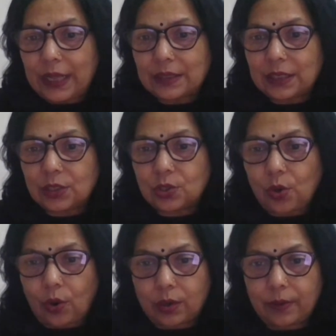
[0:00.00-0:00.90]
as the
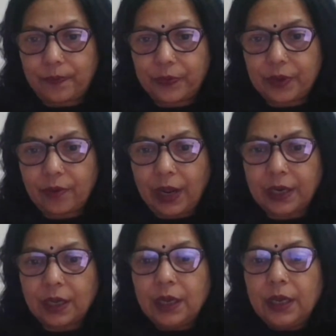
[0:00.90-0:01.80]
stalk,
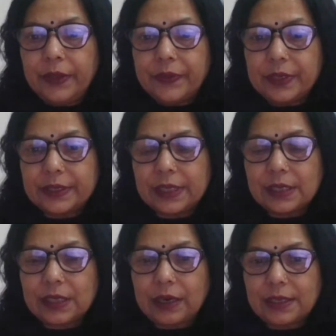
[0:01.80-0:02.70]
right? This is the